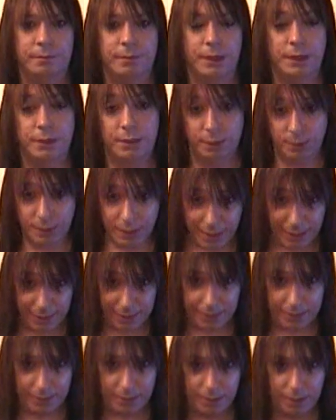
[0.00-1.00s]
Now
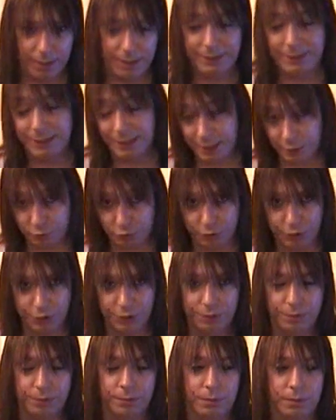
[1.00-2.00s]
I, as an
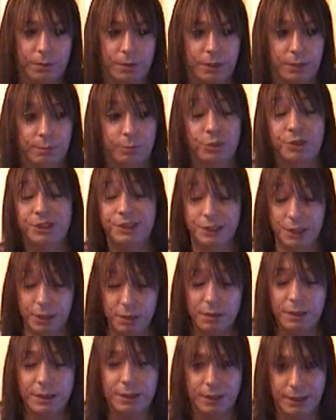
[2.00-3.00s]
androgyne, can most
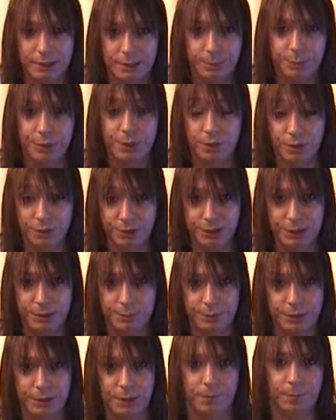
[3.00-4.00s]
certainly grasp the
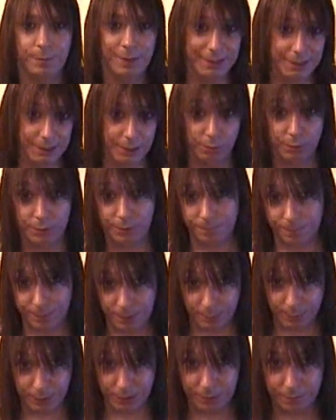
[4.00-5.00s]
concepts of masculine and
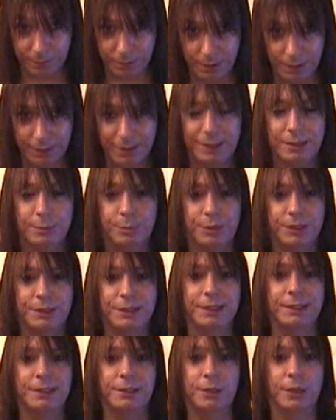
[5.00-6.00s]
feminine, and that's
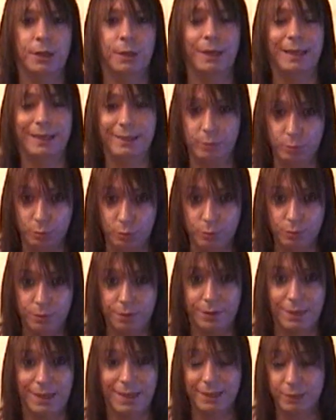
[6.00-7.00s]
precisely how I know
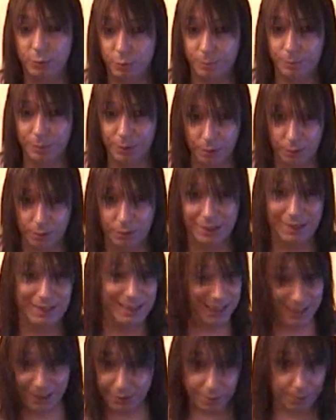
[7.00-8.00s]
that I don't belong in
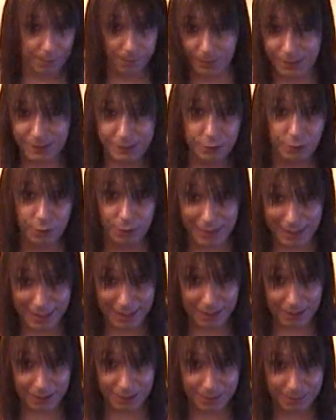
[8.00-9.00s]
either of these two
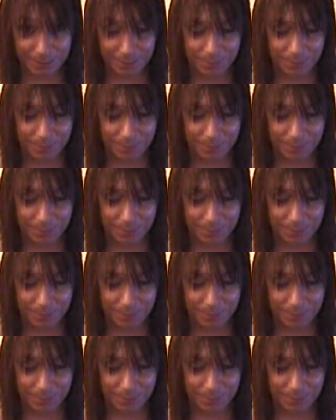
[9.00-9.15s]
categories.